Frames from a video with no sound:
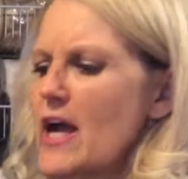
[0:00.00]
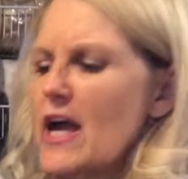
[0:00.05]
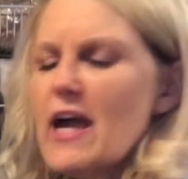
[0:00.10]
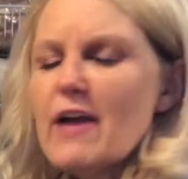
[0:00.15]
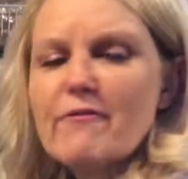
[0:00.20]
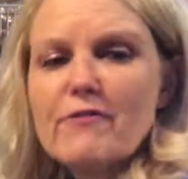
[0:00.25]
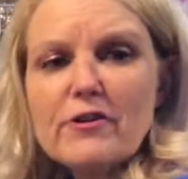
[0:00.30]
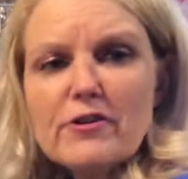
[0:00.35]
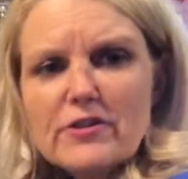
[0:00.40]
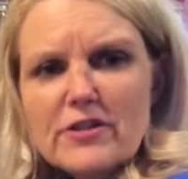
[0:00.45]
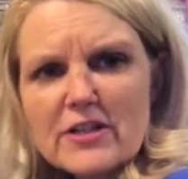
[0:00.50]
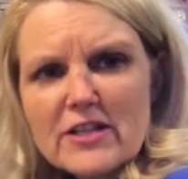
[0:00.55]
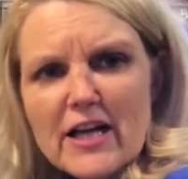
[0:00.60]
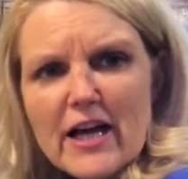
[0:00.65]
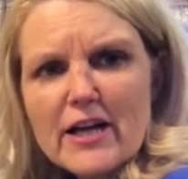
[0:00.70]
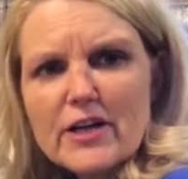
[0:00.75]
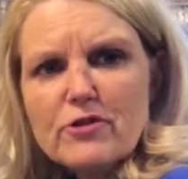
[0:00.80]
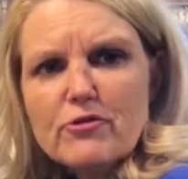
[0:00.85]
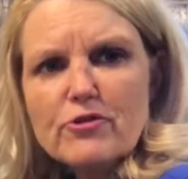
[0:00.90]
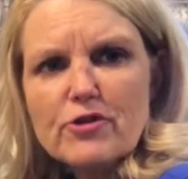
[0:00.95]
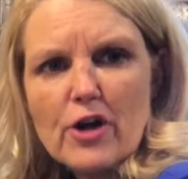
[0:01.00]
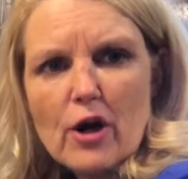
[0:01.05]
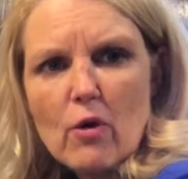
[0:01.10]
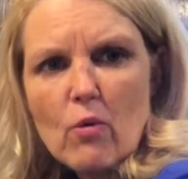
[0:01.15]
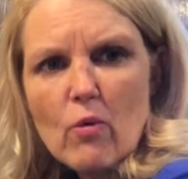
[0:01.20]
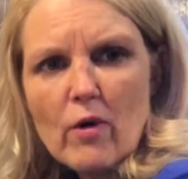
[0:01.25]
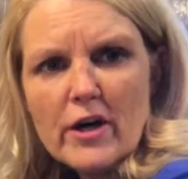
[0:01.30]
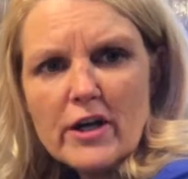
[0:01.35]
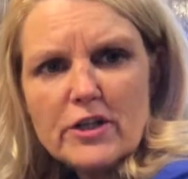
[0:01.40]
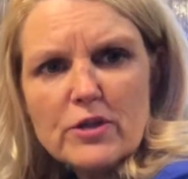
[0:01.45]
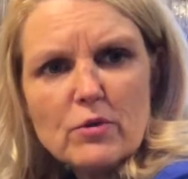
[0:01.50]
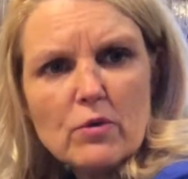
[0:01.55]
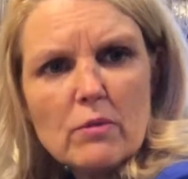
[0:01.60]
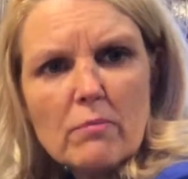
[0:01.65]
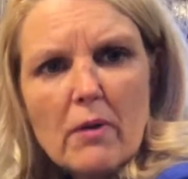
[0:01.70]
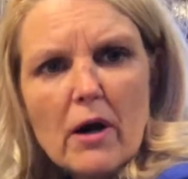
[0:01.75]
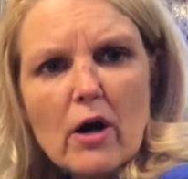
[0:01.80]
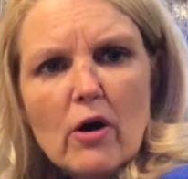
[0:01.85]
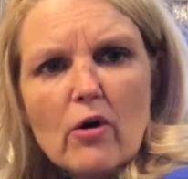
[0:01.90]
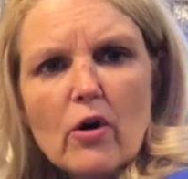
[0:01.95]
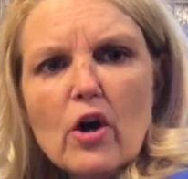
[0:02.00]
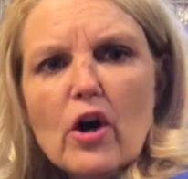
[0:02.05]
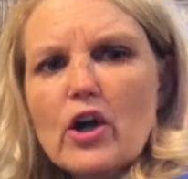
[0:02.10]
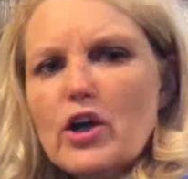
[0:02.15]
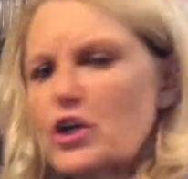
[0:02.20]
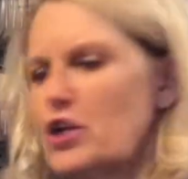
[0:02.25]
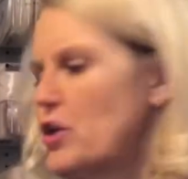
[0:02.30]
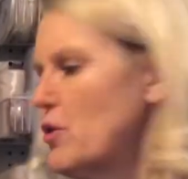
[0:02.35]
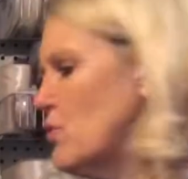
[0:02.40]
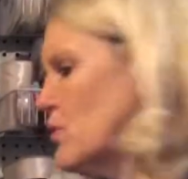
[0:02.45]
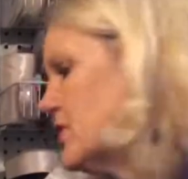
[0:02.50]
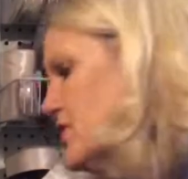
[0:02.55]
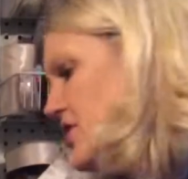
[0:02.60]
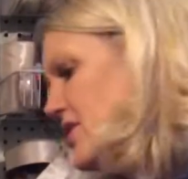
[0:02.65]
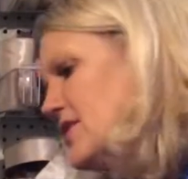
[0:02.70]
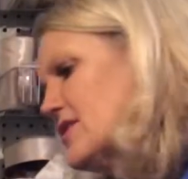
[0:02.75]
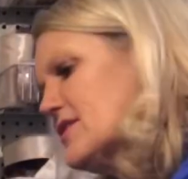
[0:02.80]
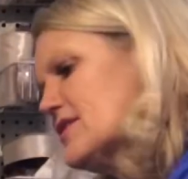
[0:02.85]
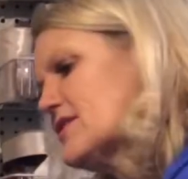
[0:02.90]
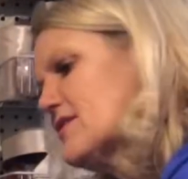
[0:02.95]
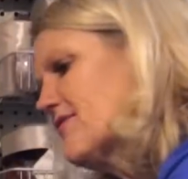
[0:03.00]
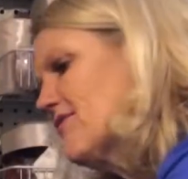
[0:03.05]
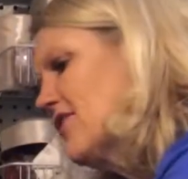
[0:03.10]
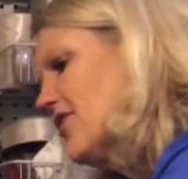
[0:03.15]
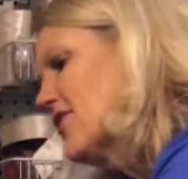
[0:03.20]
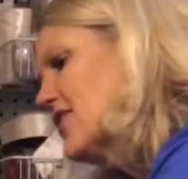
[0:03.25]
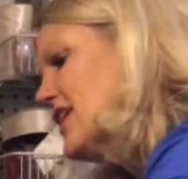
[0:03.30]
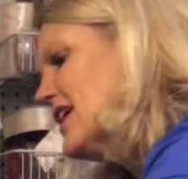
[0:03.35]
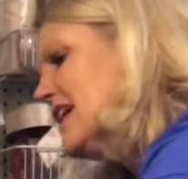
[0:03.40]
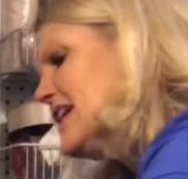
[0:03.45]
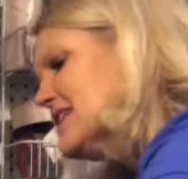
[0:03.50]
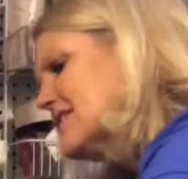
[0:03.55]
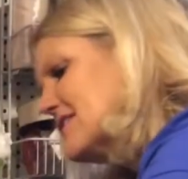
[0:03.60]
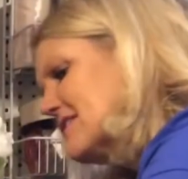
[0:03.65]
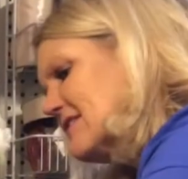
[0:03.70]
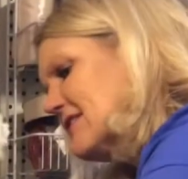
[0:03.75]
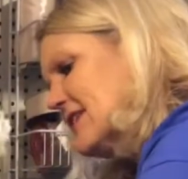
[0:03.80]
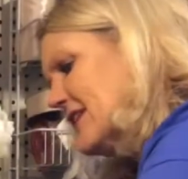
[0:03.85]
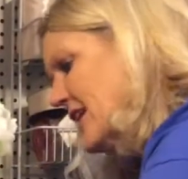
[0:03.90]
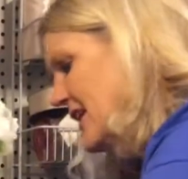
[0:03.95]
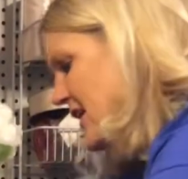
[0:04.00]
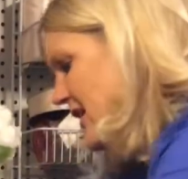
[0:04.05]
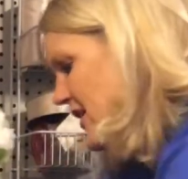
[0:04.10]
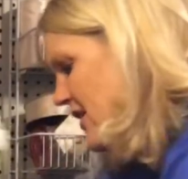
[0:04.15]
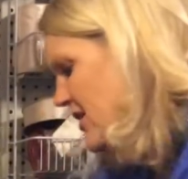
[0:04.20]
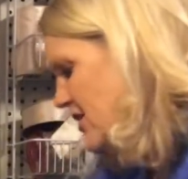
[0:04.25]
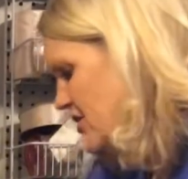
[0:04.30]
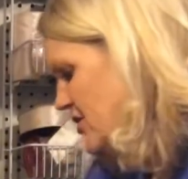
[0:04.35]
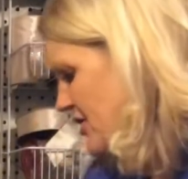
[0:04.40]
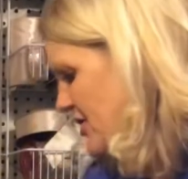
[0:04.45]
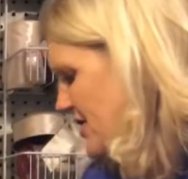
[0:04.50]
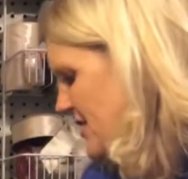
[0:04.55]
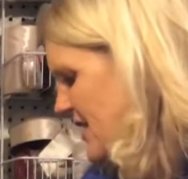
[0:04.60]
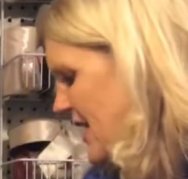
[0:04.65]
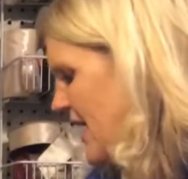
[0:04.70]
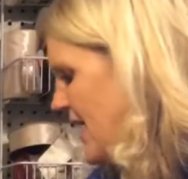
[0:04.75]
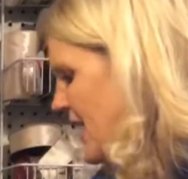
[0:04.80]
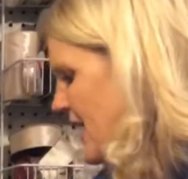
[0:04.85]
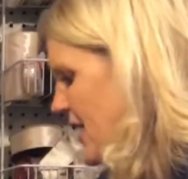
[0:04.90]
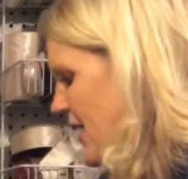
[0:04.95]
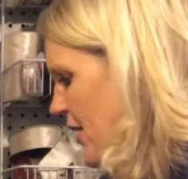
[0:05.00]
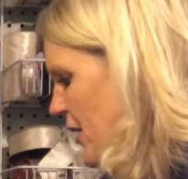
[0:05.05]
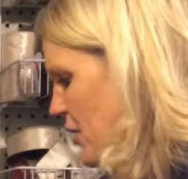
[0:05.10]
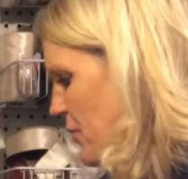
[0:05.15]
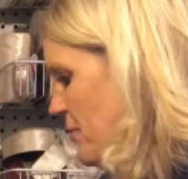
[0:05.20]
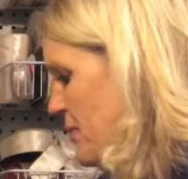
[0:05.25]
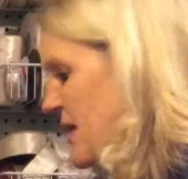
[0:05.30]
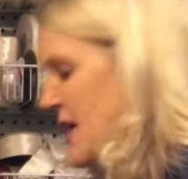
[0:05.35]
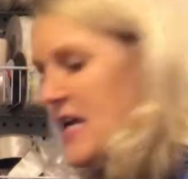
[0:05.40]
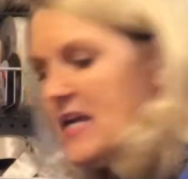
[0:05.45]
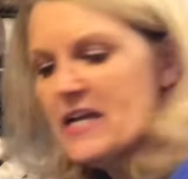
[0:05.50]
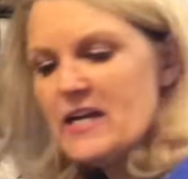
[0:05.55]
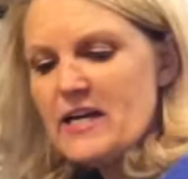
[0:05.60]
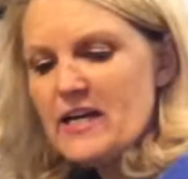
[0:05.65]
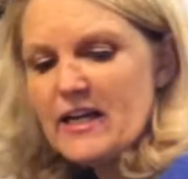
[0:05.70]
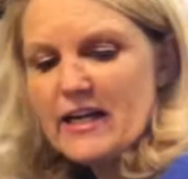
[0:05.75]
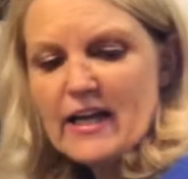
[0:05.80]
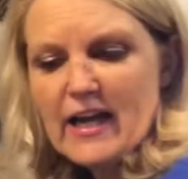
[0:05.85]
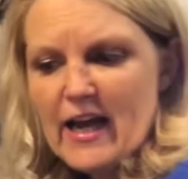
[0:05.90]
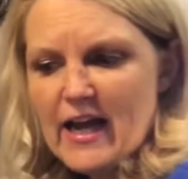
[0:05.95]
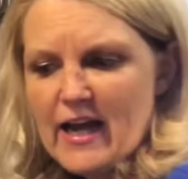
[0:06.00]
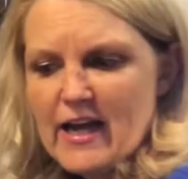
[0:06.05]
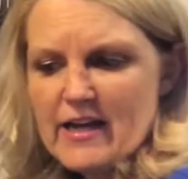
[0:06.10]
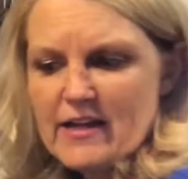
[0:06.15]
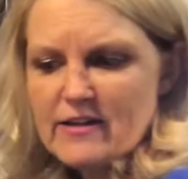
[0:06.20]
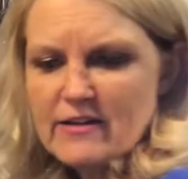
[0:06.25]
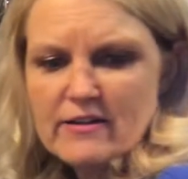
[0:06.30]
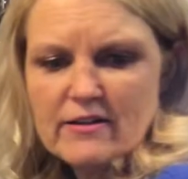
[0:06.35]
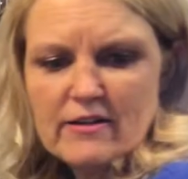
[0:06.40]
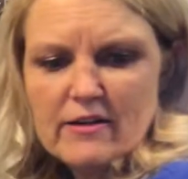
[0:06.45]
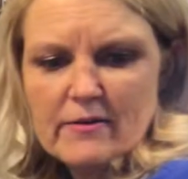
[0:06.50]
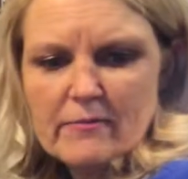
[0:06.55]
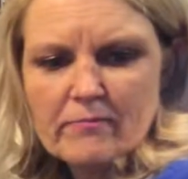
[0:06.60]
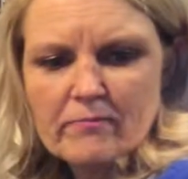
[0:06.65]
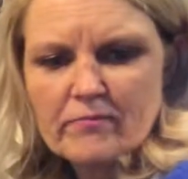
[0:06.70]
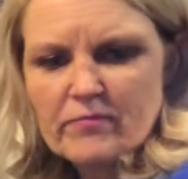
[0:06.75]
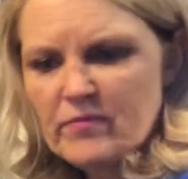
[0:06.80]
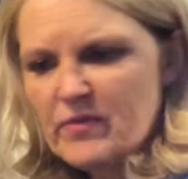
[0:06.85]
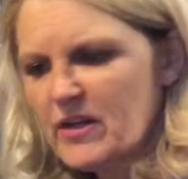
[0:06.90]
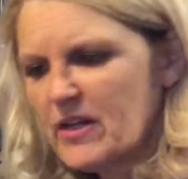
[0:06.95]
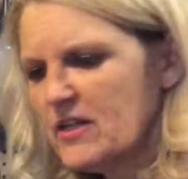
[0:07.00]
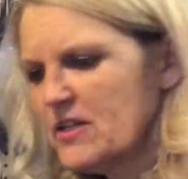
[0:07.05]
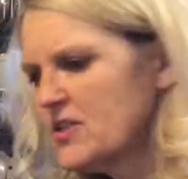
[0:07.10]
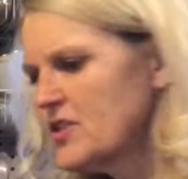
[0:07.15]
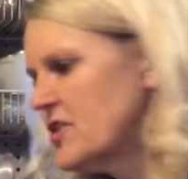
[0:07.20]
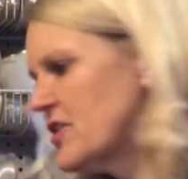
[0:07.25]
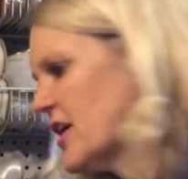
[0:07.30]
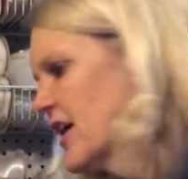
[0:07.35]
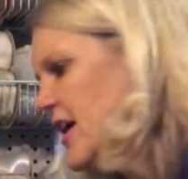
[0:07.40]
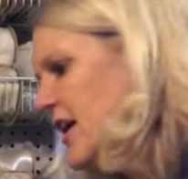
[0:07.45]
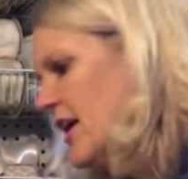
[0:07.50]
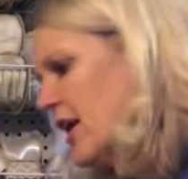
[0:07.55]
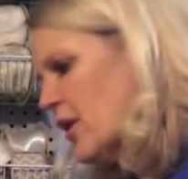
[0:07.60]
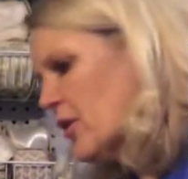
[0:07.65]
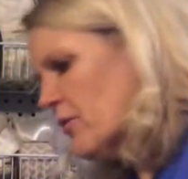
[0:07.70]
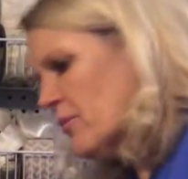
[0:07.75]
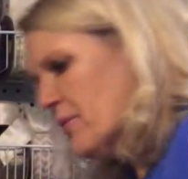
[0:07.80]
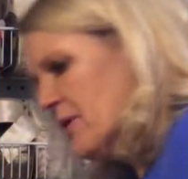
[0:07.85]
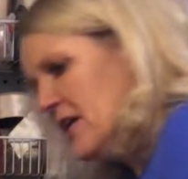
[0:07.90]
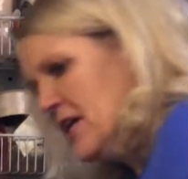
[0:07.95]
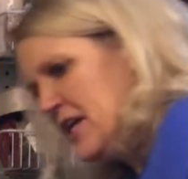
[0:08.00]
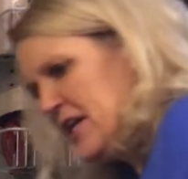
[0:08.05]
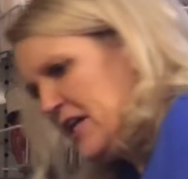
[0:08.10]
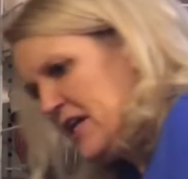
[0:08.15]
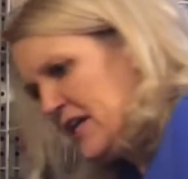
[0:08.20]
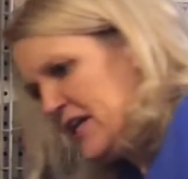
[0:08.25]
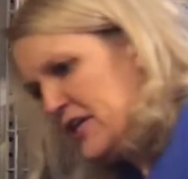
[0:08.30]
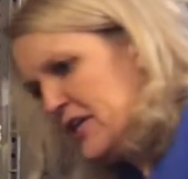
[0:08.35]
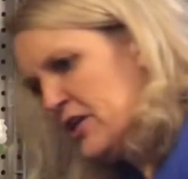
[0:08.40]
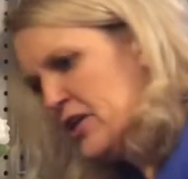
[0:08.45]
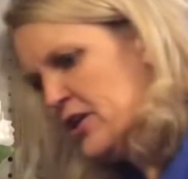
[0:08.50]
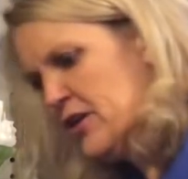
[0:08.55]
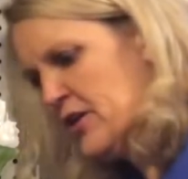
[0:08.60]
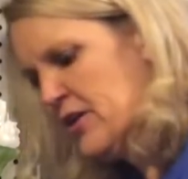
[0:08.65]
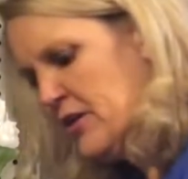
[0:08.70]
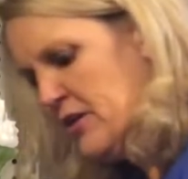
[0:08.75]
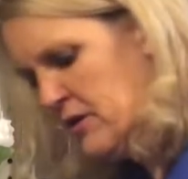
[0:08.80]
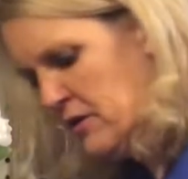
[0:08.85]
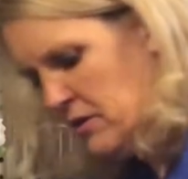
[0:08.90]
If you decide you don't want to do a bow, you would just very easily just take another peony and stick another peony in here.